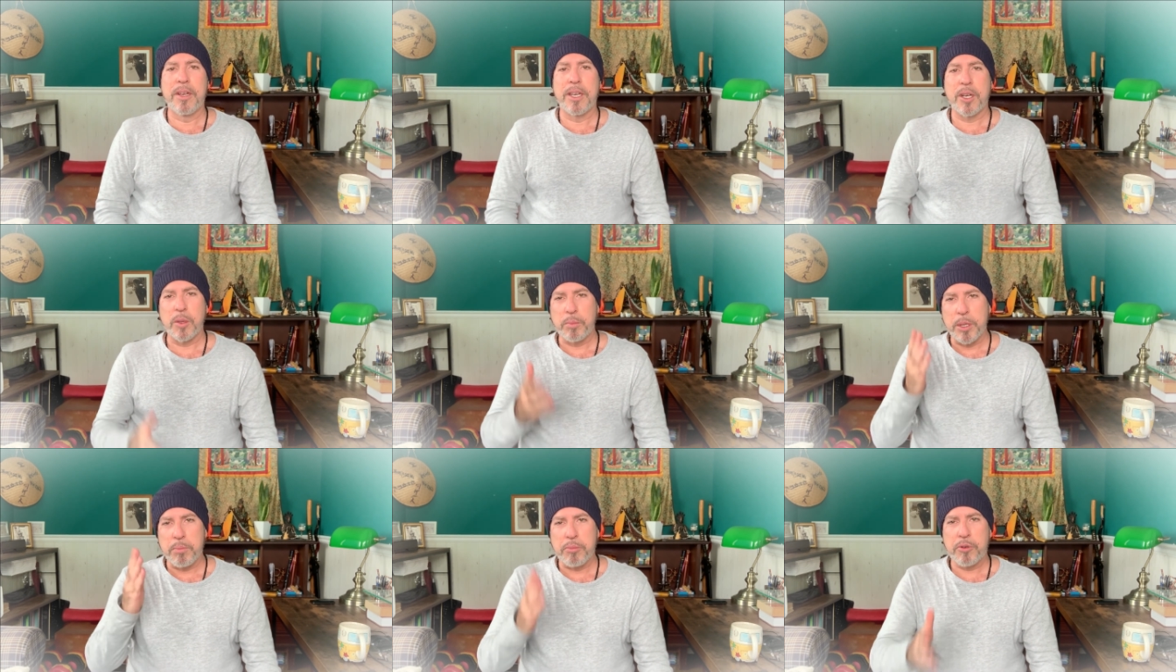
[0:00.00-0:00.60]
It'll
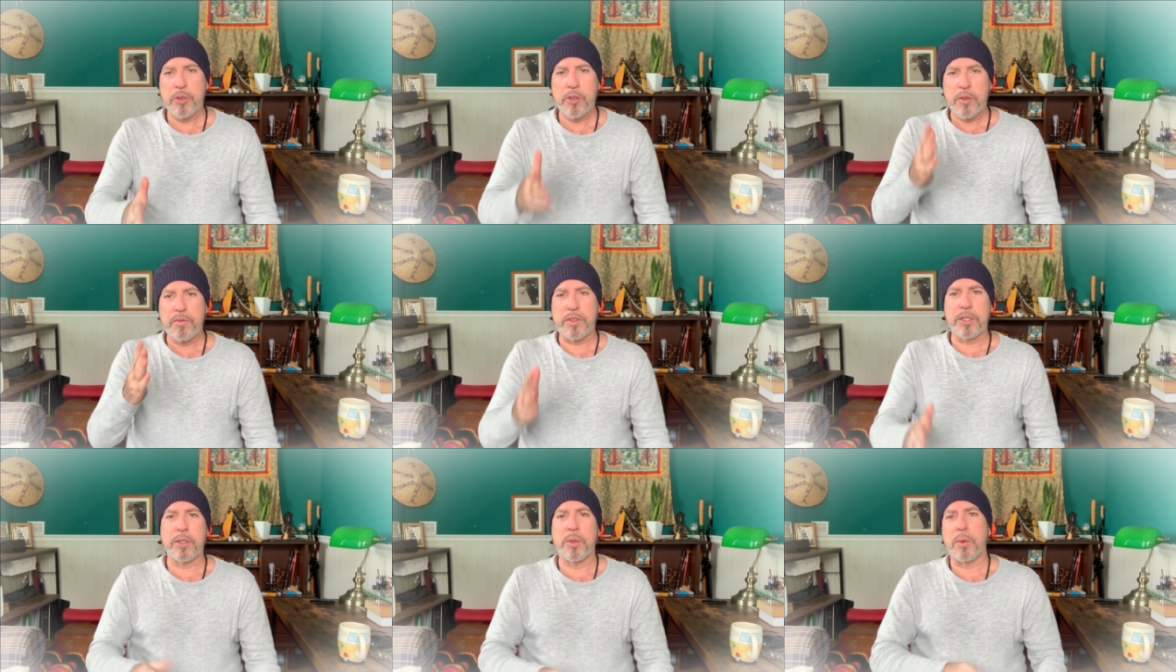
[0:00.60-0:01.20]
be
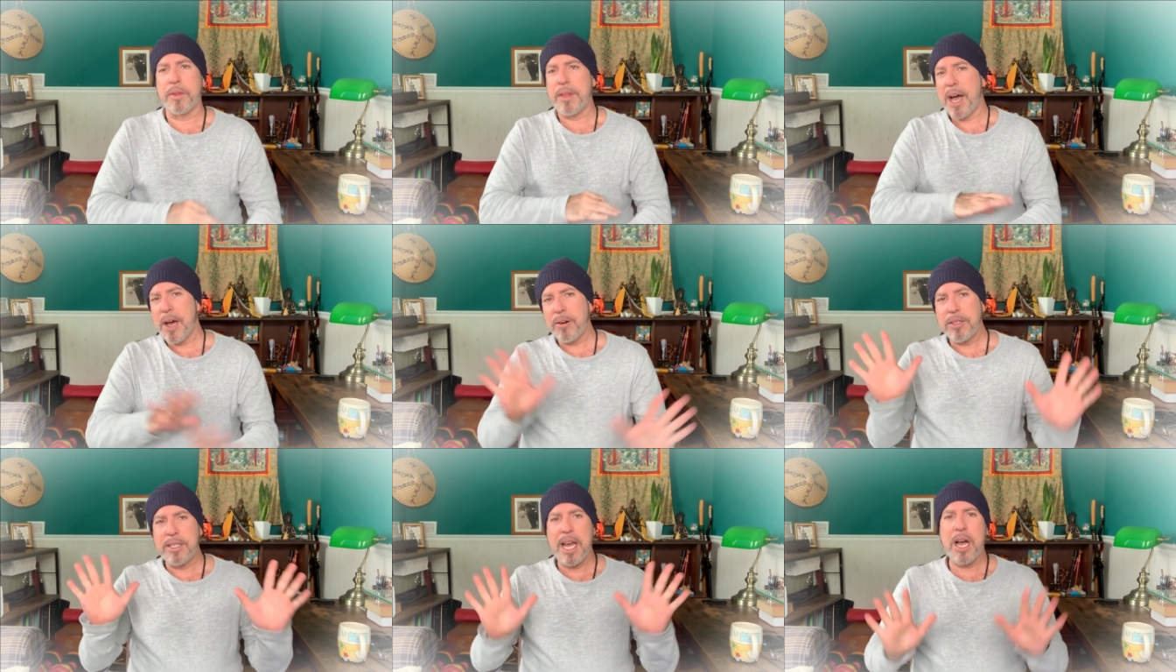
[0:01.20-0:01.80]
proved to you
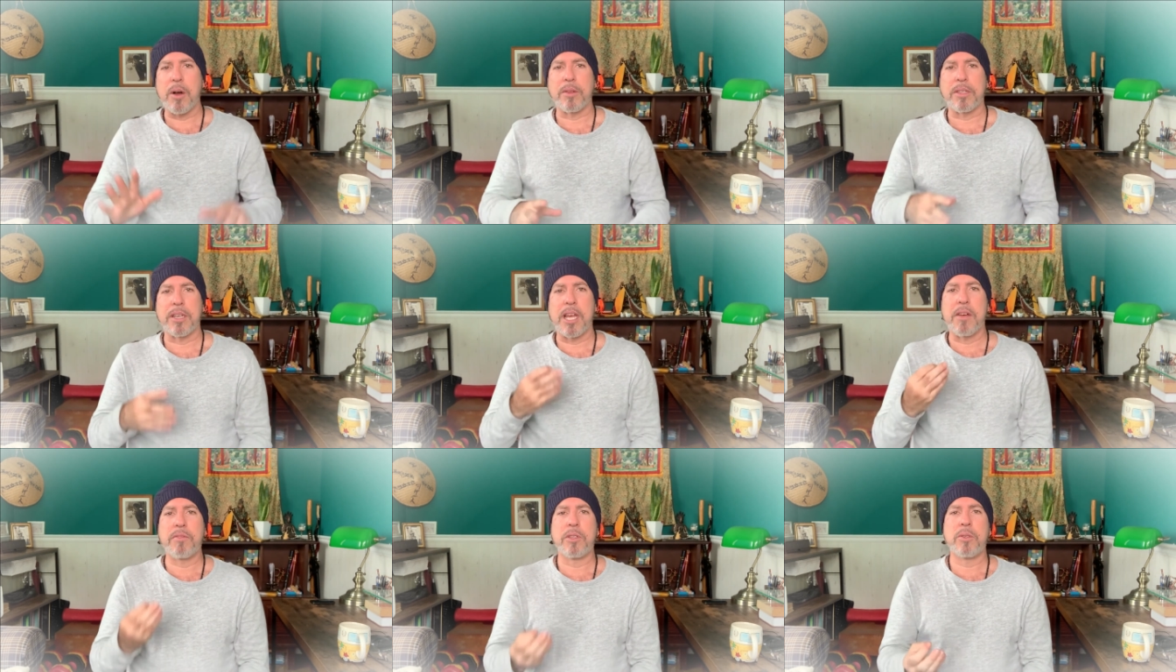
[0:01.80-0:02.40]
without a doubt
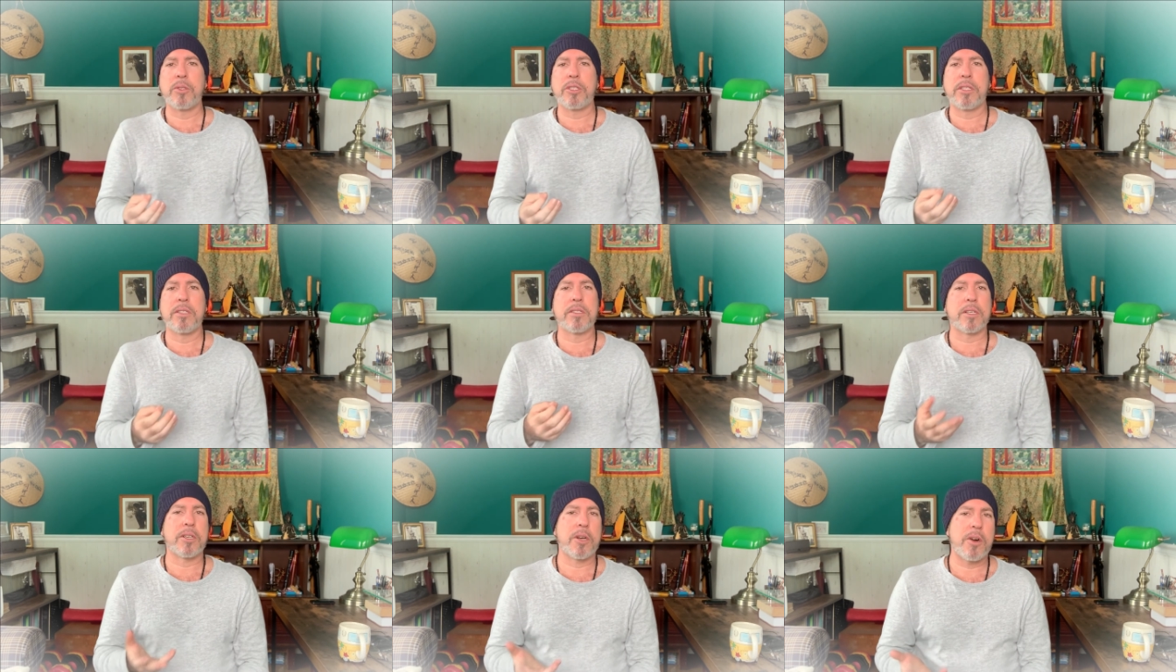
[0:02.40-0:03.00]
that evolution
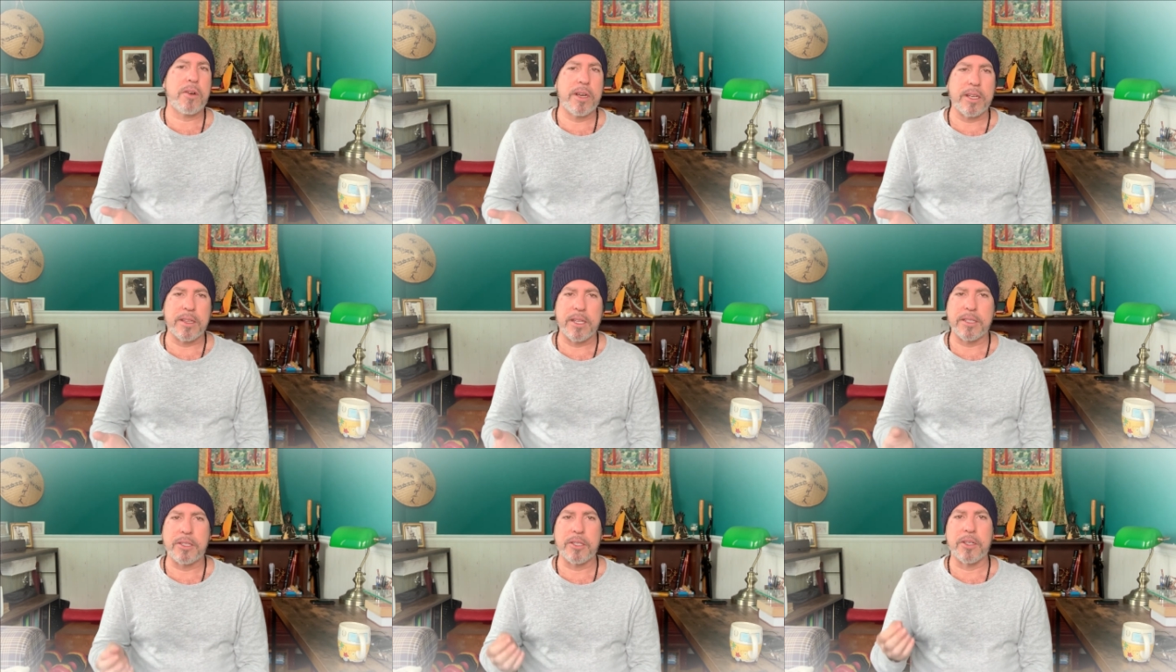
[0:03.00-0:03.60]
is occurring,
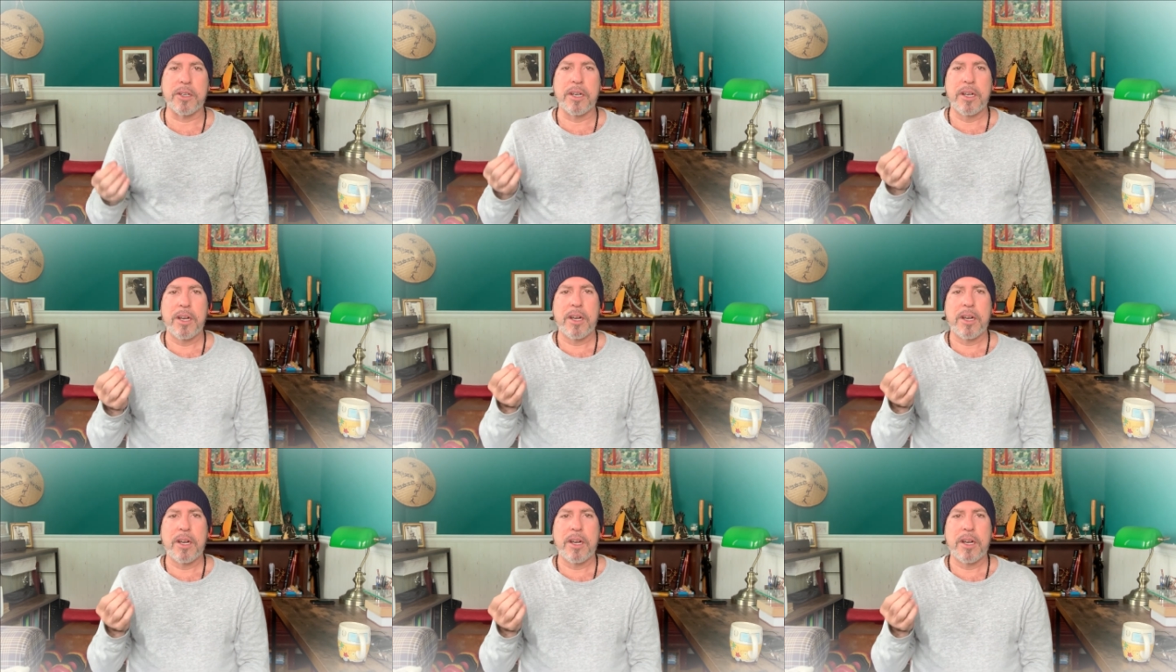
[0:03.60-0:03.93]
that you're